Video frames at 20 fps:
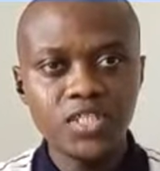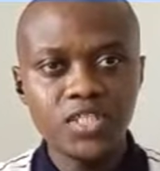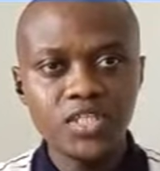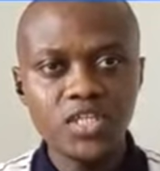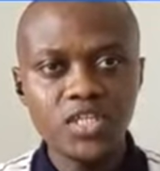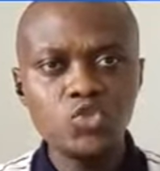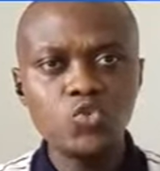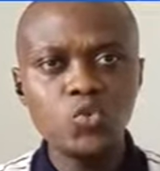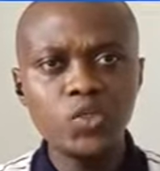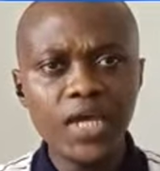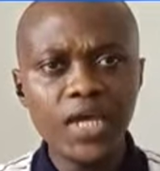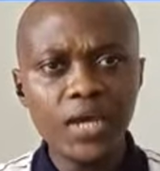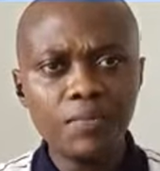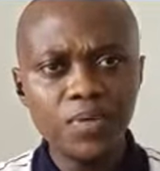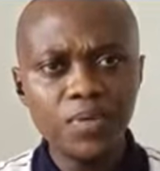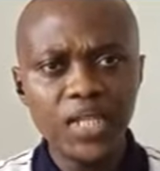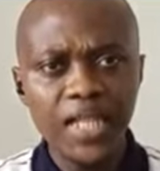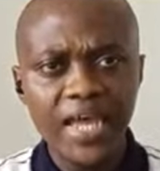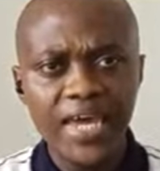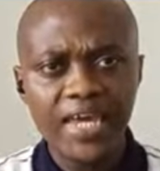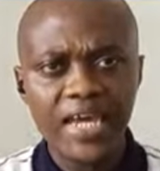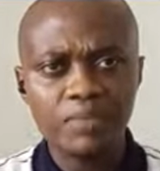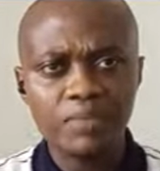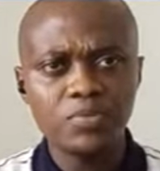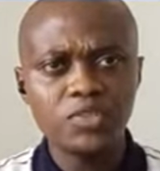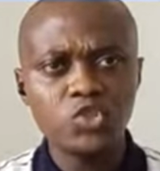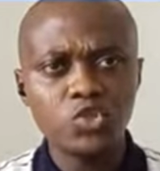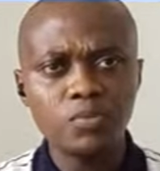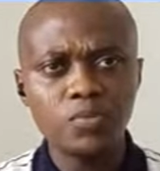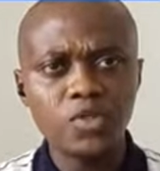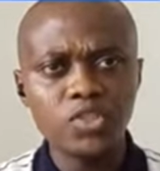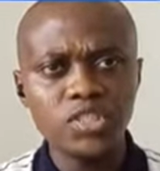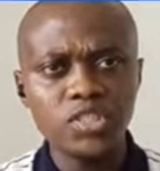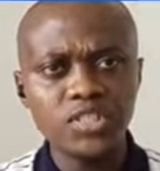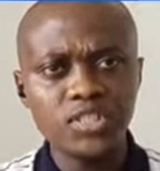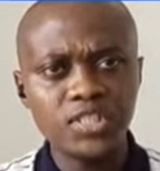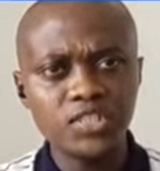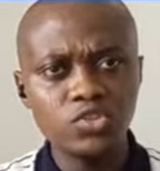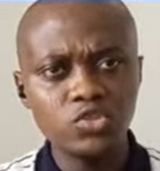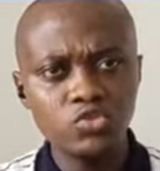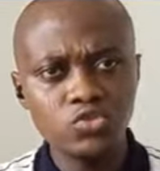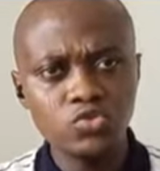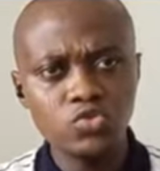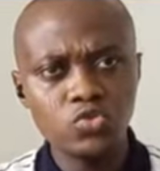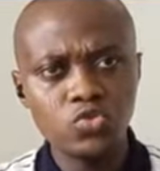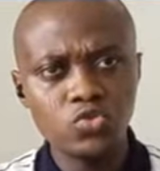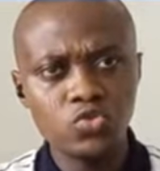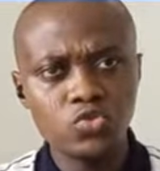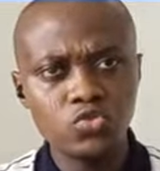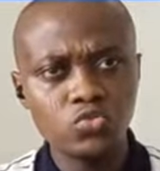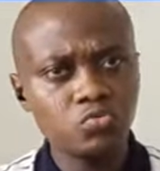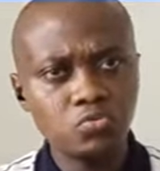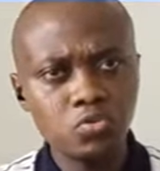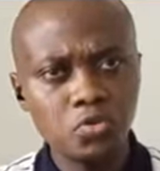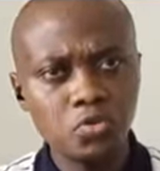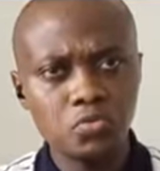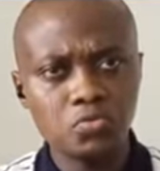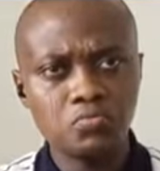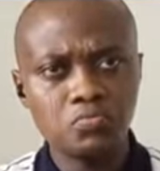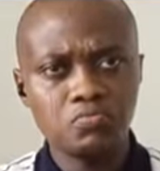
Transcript: It will not be like somebody they used to do. No.